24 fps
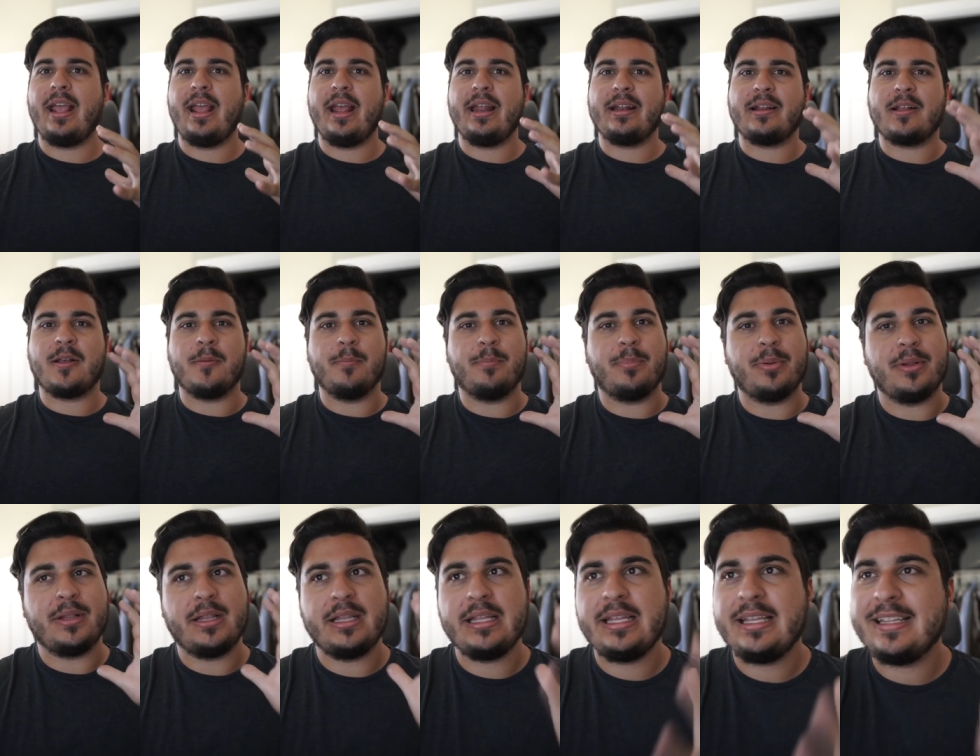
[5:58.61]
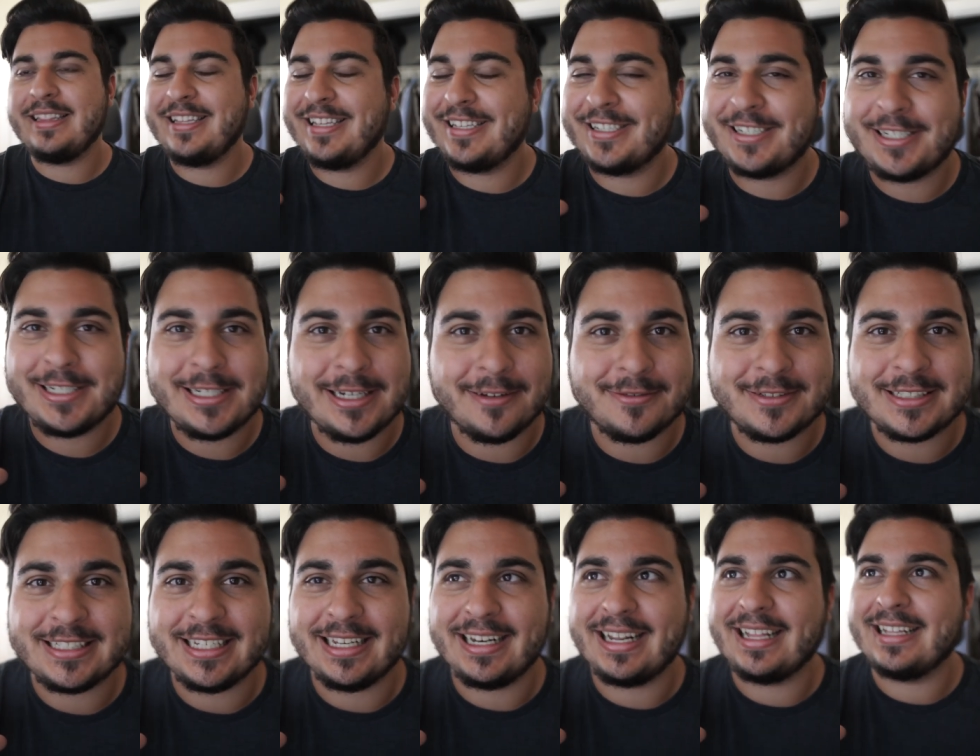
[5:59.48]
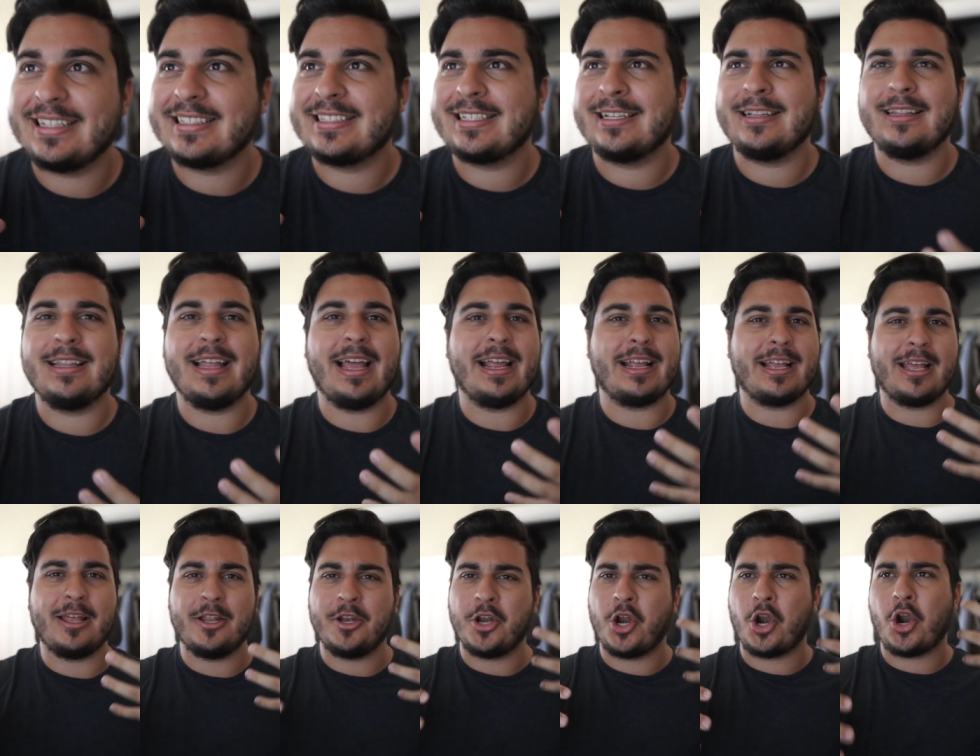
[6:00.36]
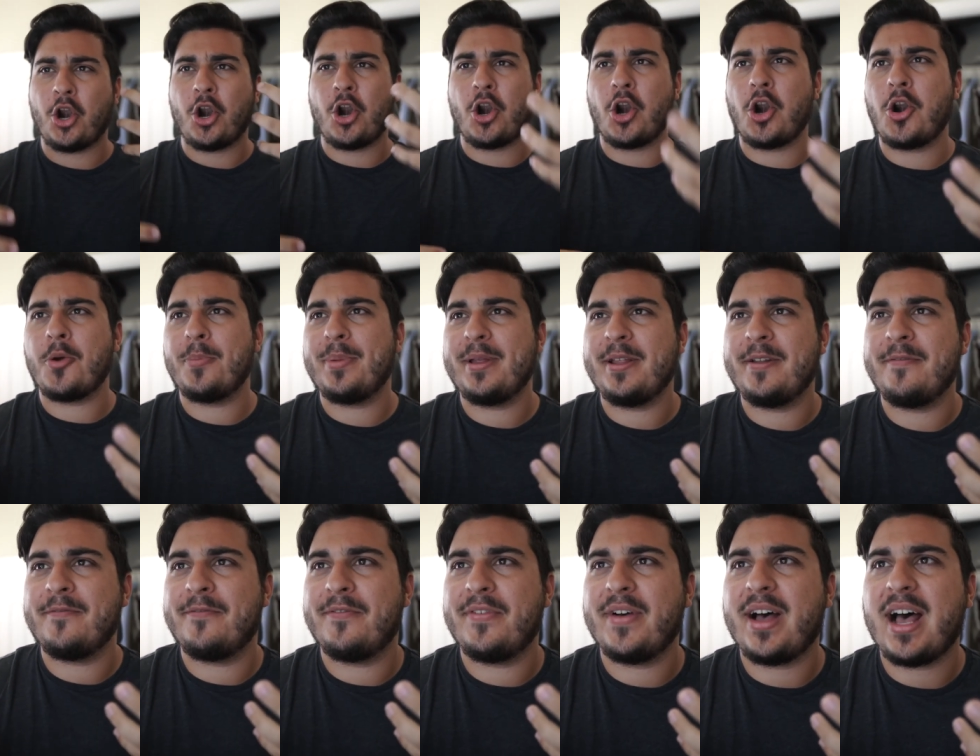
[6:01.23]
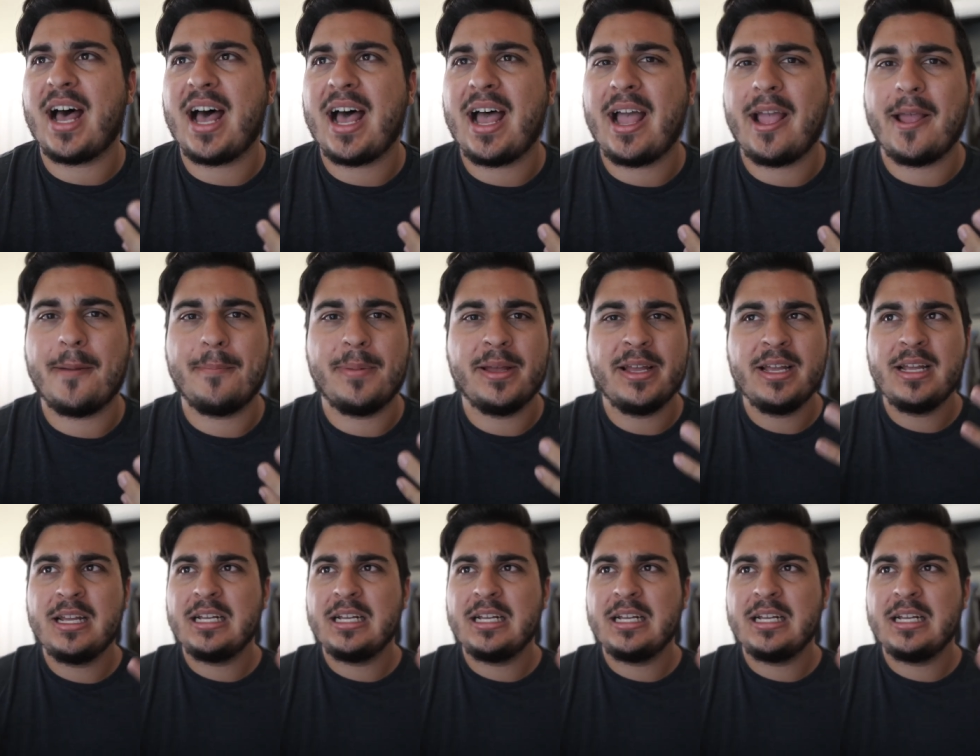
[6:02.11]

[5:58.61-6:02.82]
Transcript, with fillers: and completely shifts it into like an urban vibe,